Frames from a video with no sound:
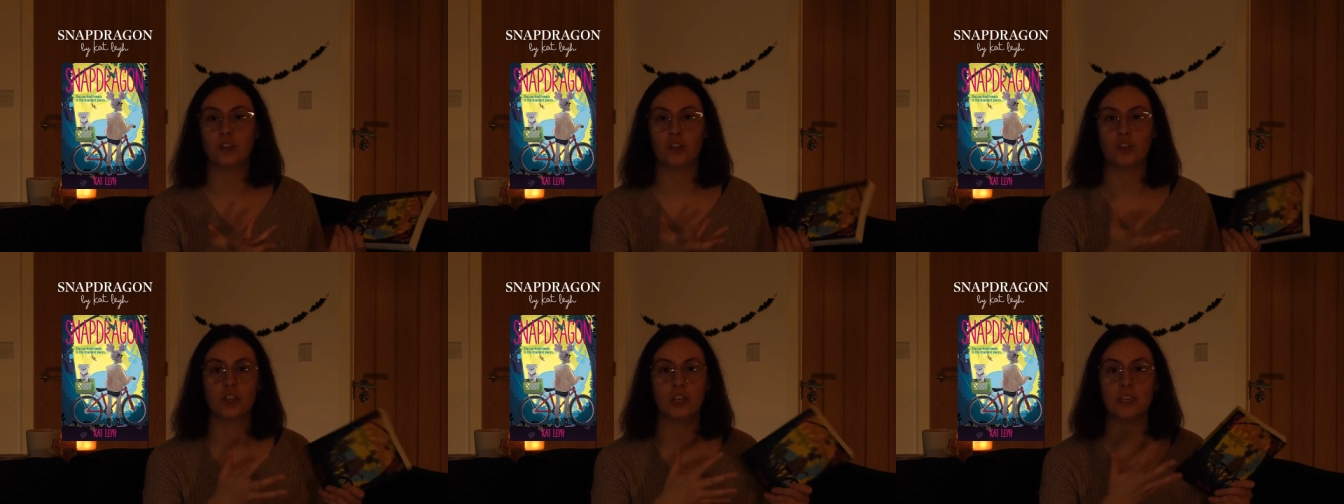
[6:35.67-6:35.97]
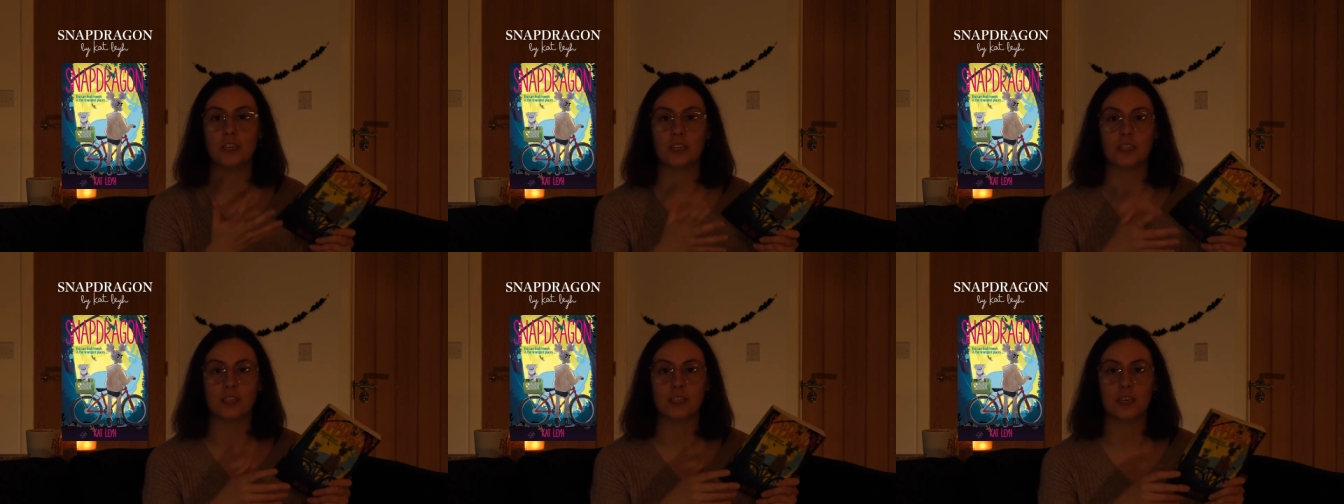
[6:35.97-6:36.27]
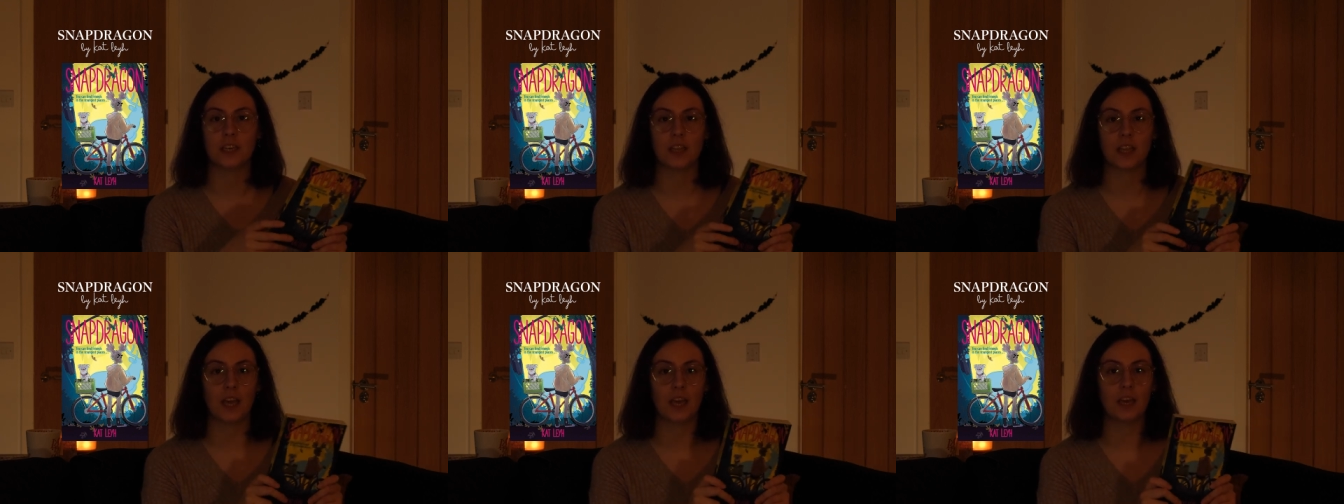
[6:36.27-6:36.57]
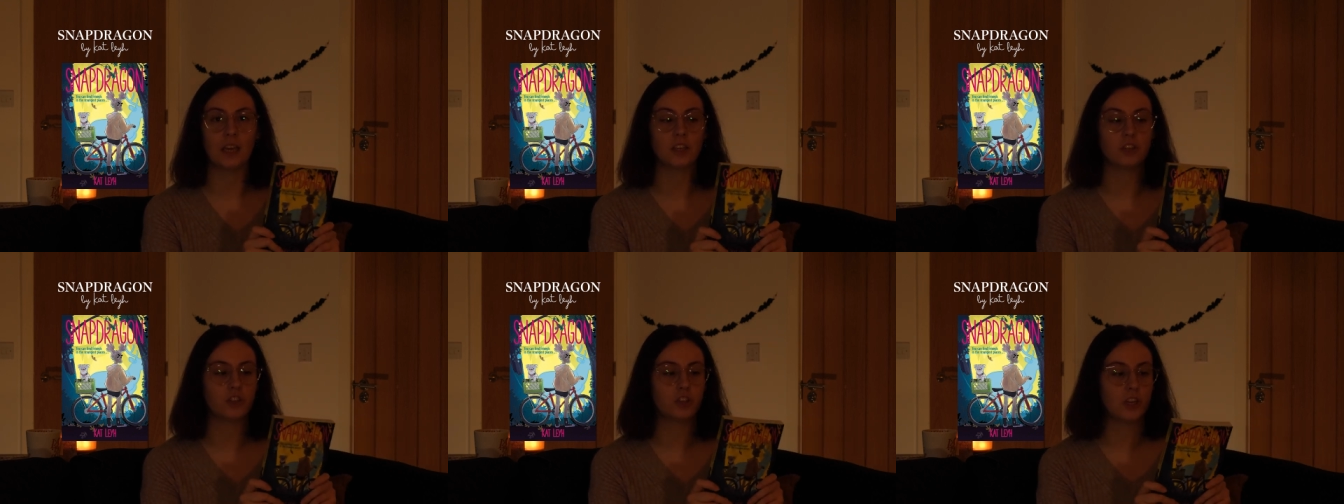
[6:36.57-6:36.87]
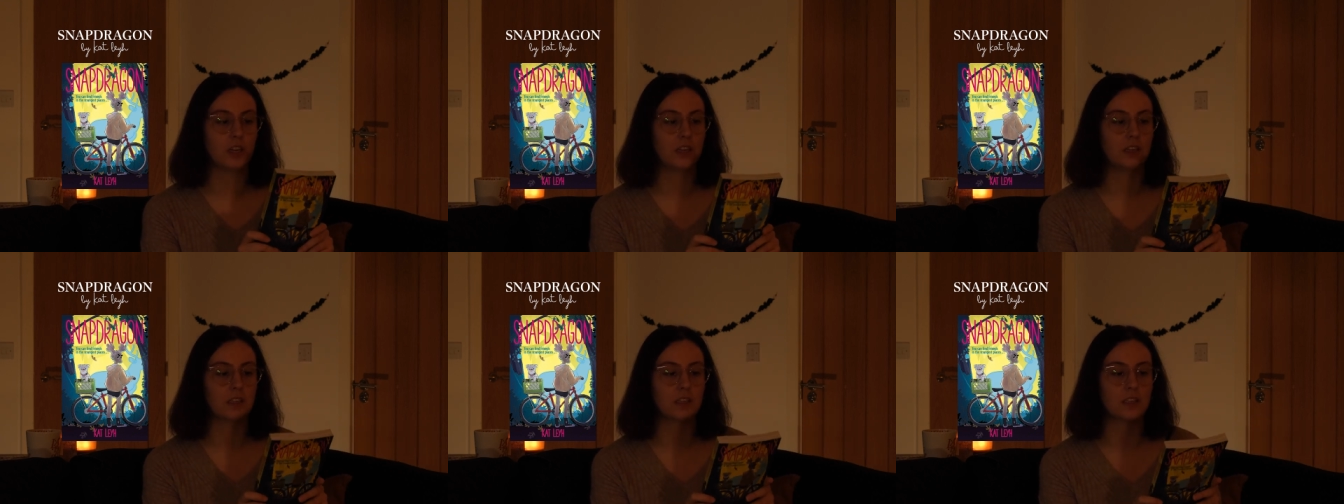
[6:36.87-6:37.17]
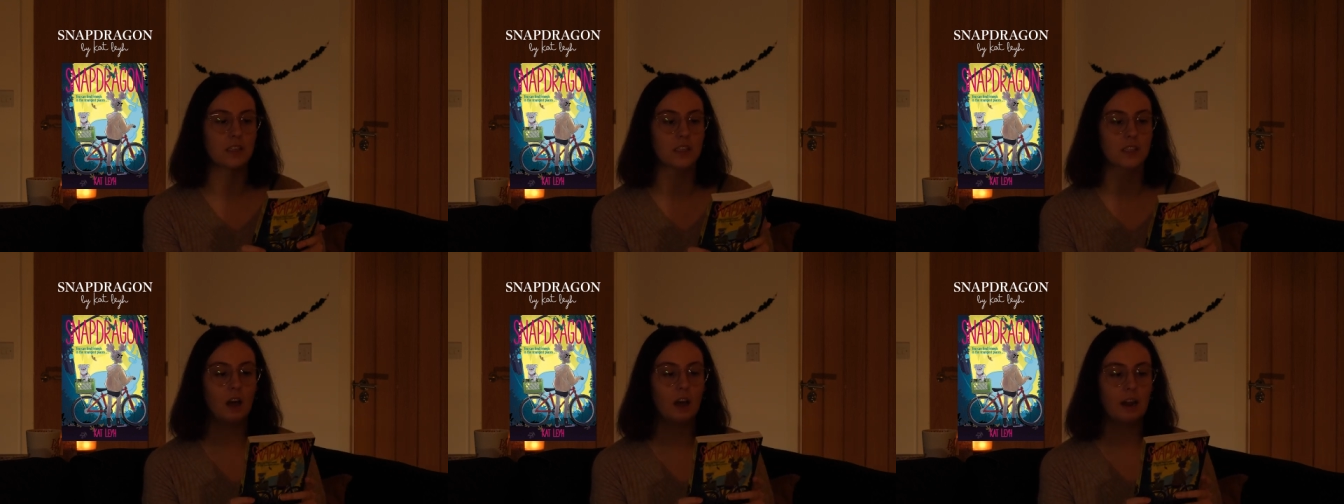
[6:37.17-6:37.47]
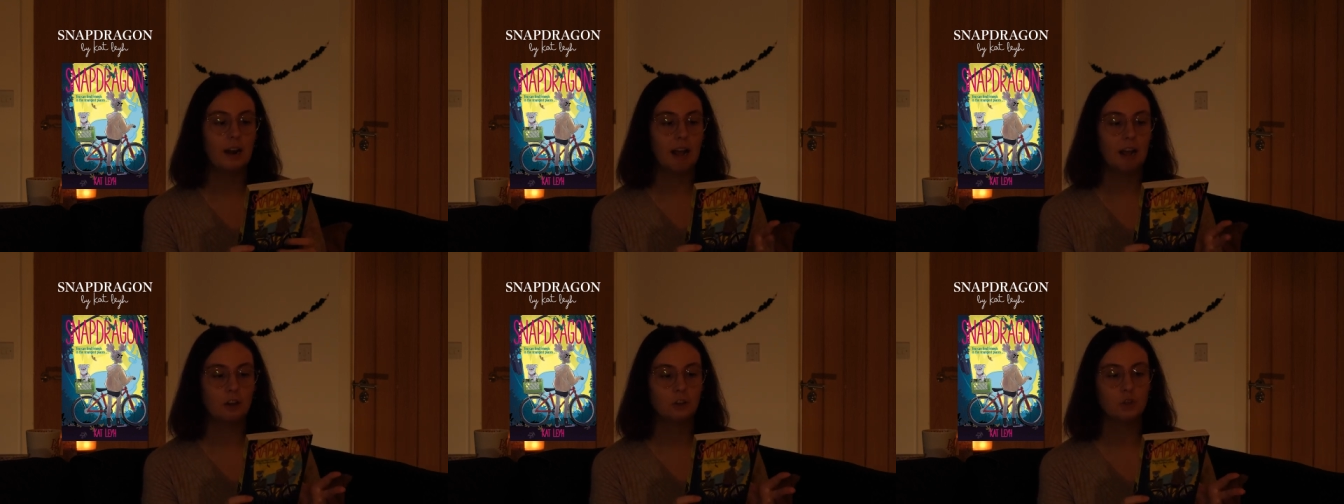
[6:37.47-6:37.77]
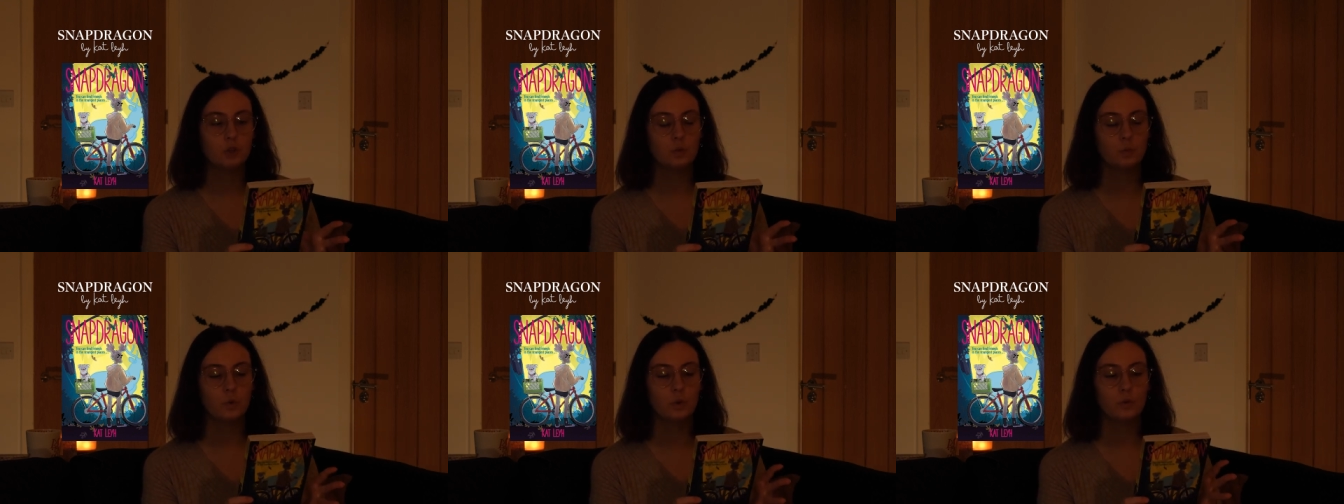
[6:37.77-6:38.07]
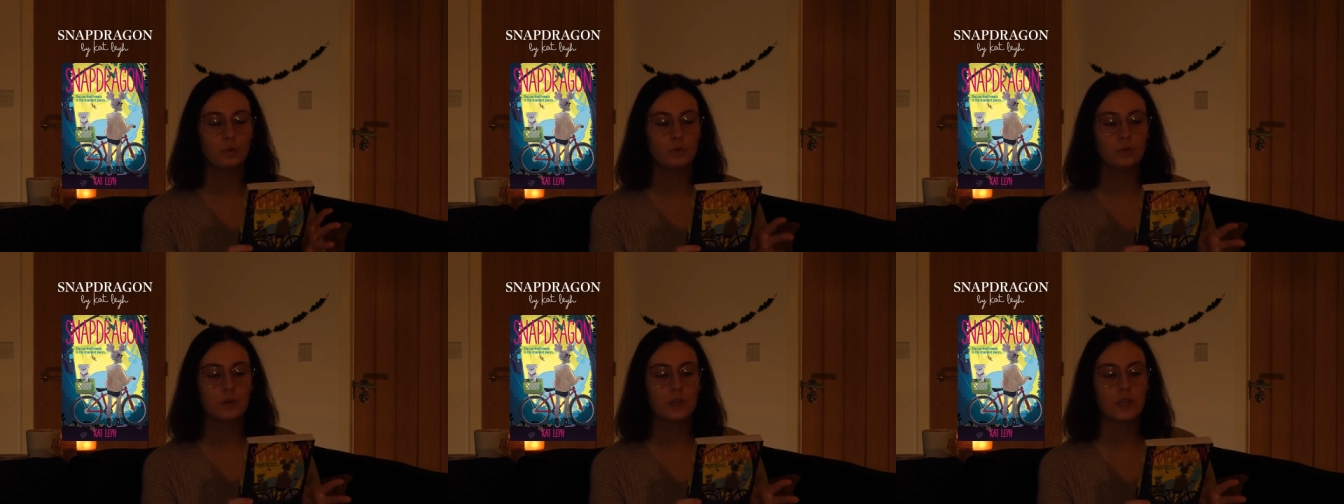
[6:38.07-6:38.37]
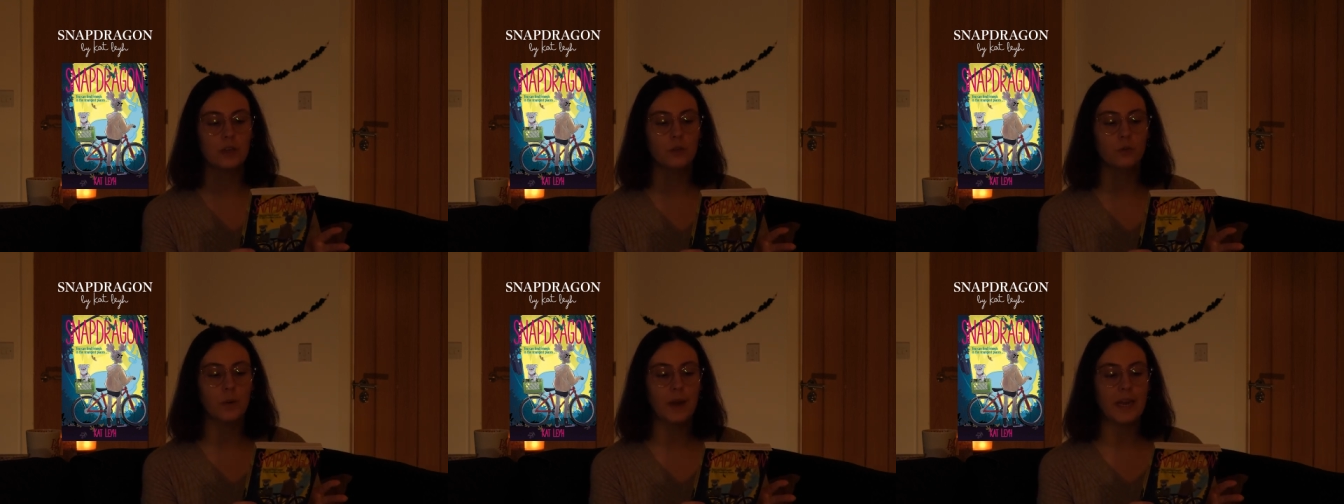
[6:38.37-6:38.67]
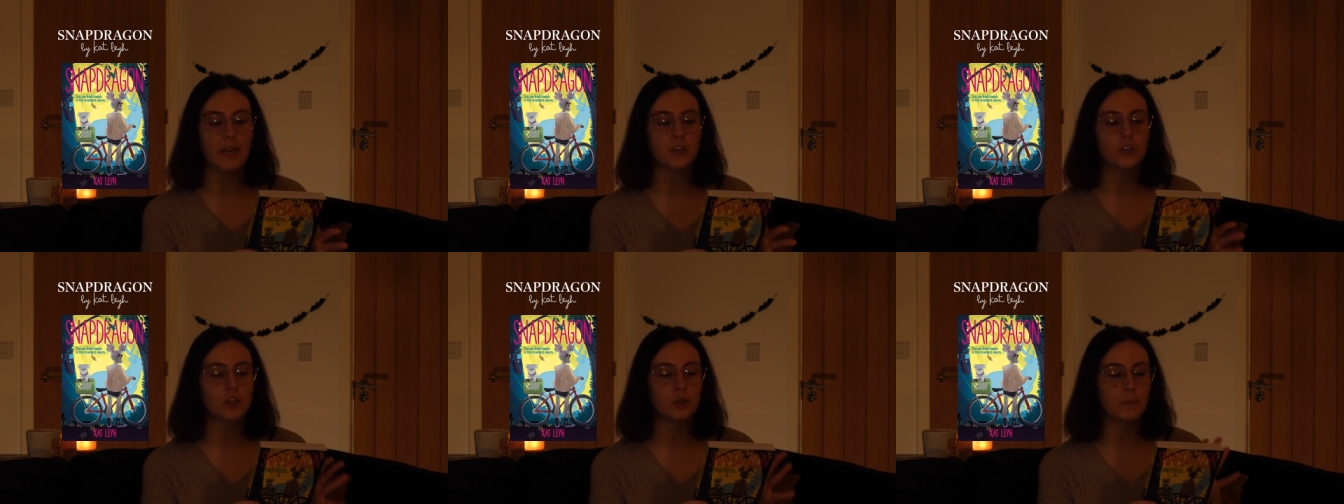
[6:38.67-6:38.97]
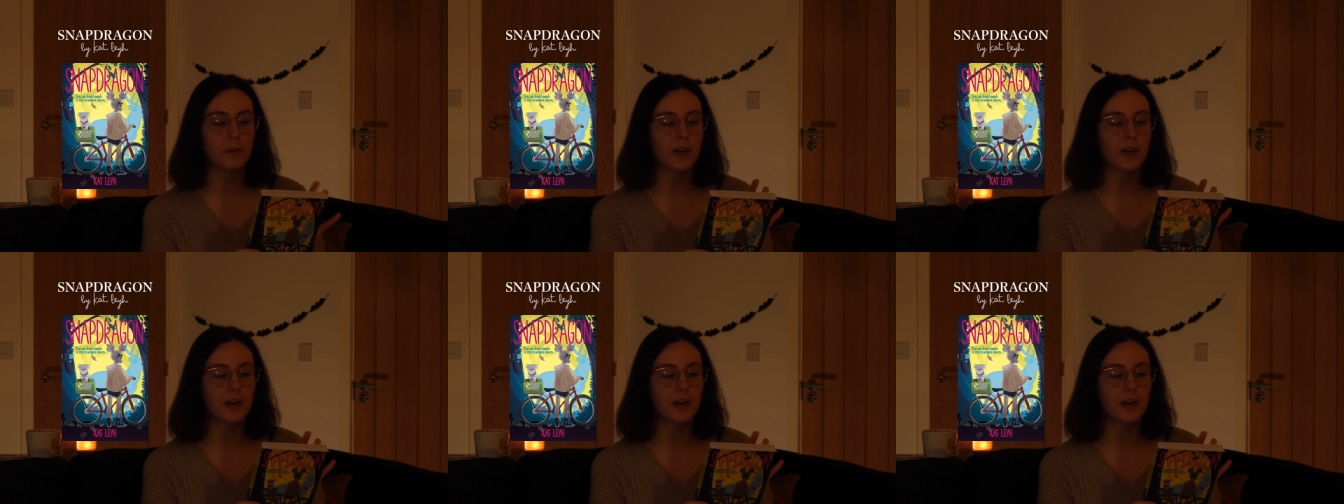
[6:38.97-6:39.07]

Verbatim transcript: She doesn't think she is an actual real witch,